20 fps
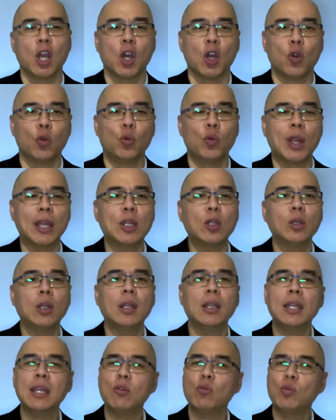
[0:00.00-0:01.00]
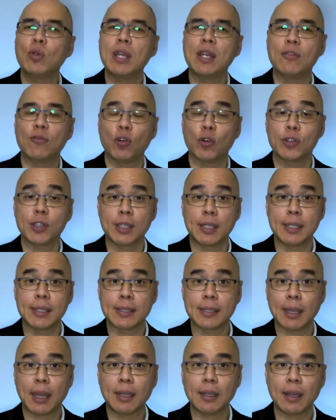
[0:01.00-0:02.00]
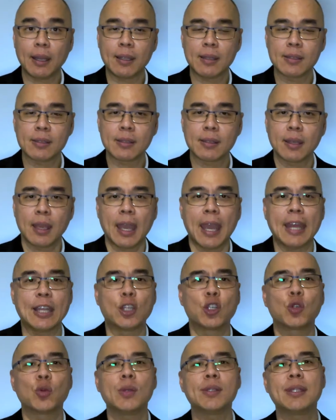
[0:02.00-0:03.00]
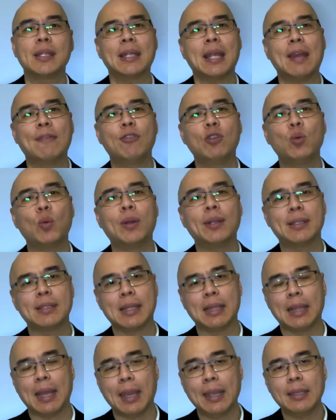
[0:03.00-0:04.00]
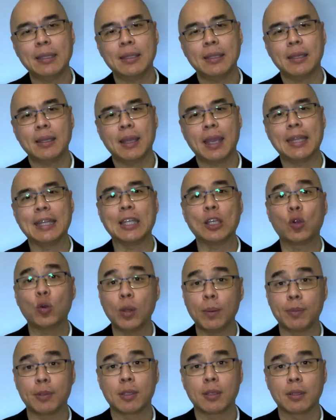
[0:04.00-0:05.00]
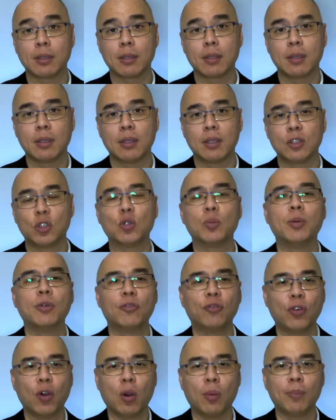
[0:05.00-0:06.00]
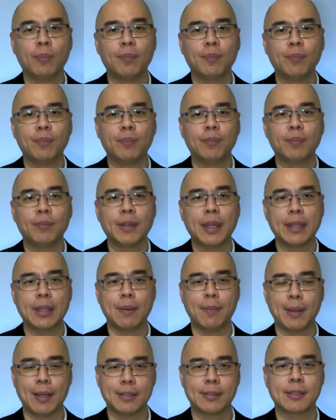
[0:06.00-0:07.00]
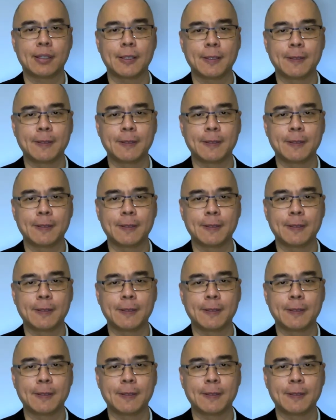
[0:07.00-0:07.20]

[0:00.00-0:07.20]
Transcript: Regularly reinforcing these guidelines ensures that everyone is aligned and equipped to perform at their best.